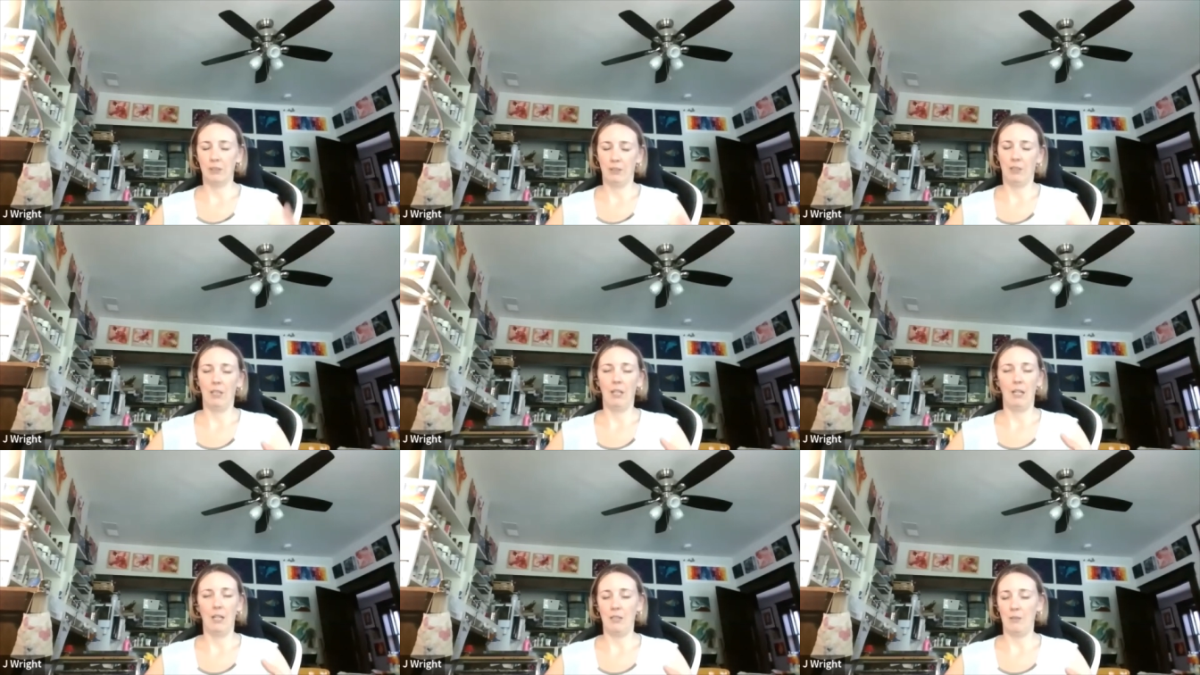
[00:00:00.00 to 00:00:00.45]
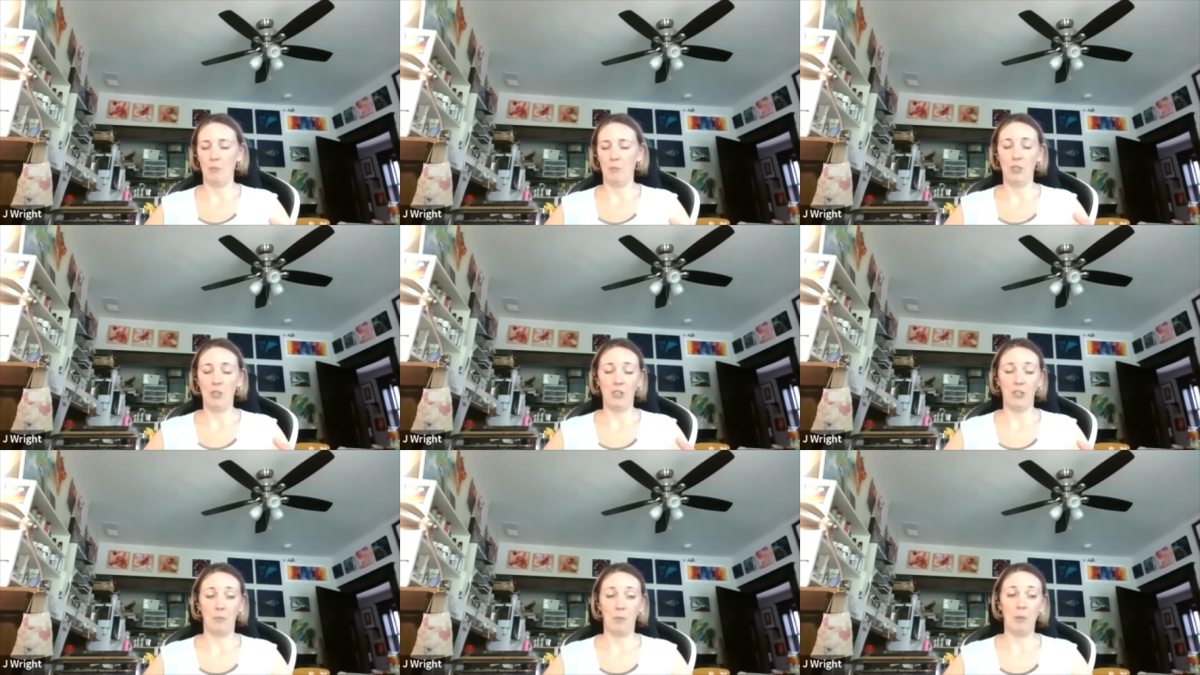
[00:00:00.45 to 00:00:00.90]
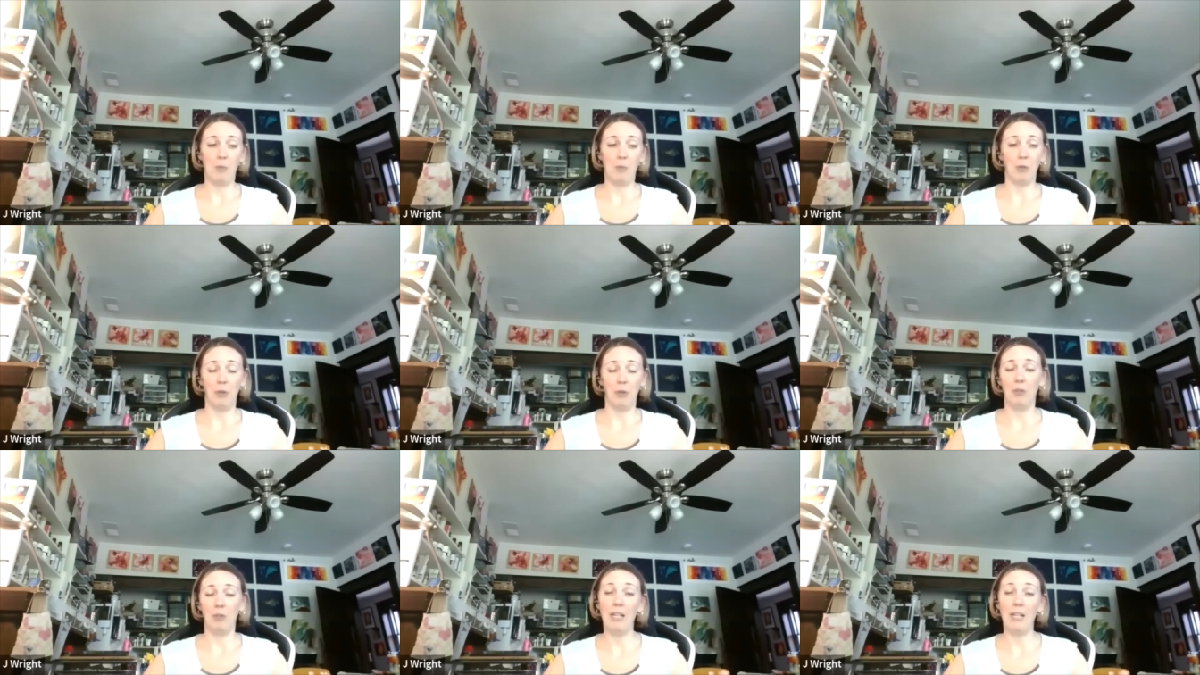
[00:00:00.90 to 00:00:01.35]
as much as people
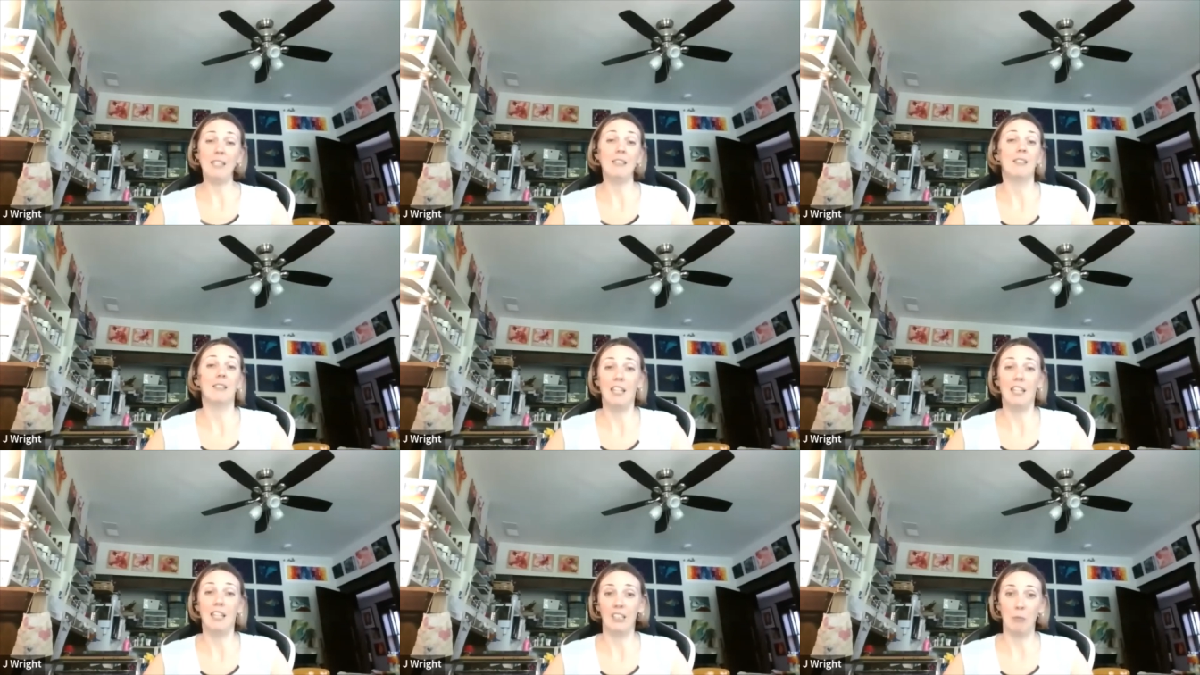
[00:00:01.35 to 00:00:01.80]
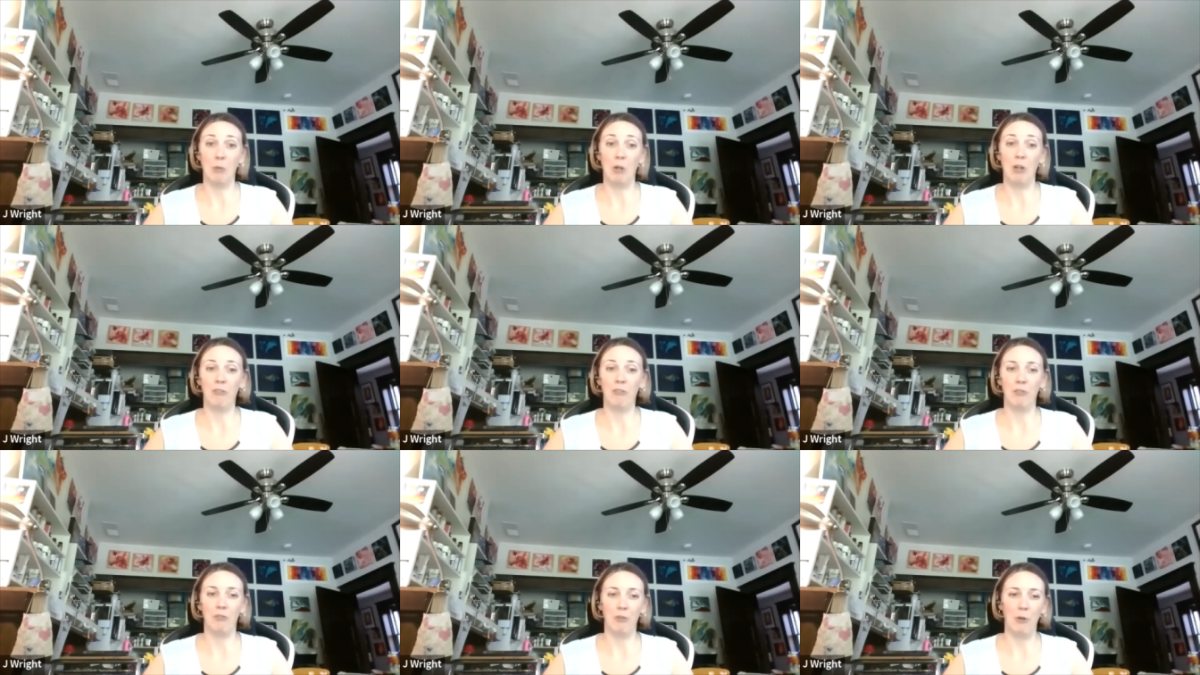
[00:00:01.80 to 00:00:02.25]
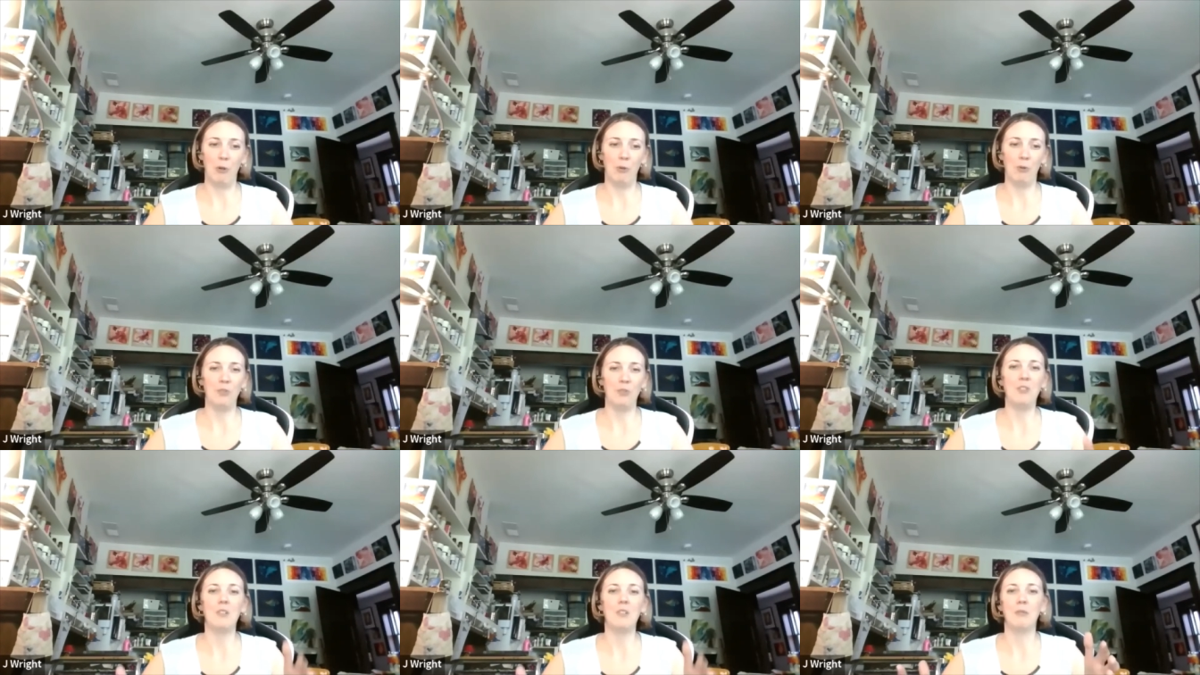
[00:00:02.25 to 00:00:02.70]
don't like to take them off the
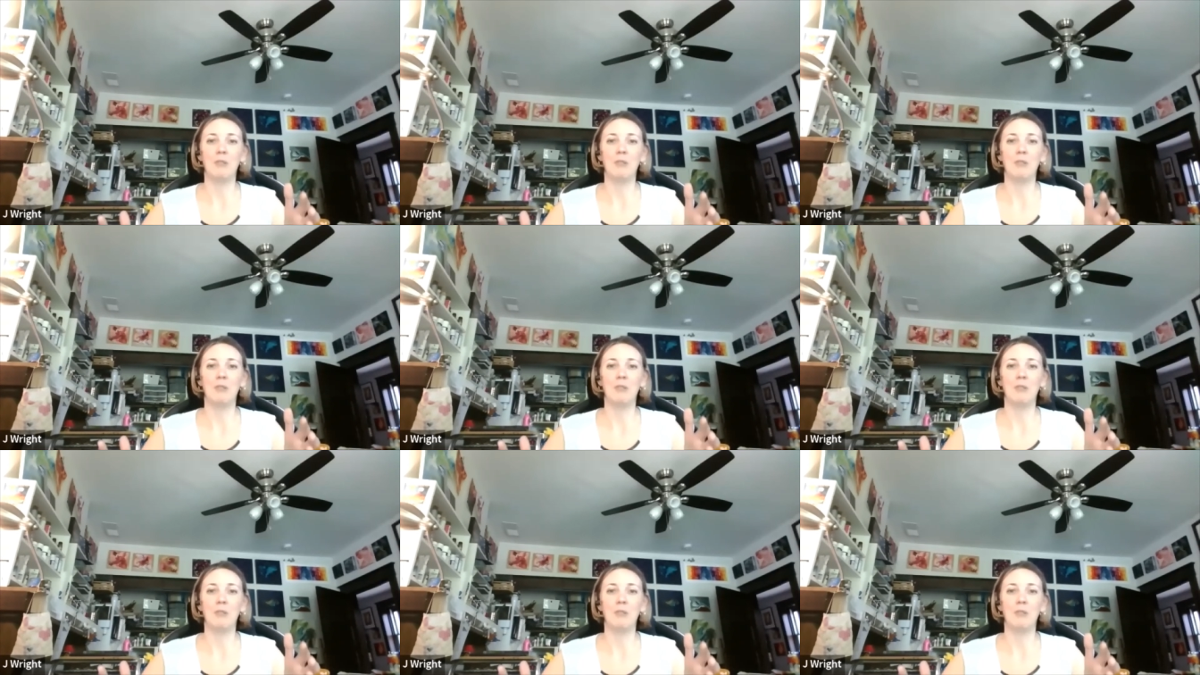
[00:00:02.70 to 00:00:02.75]
phones,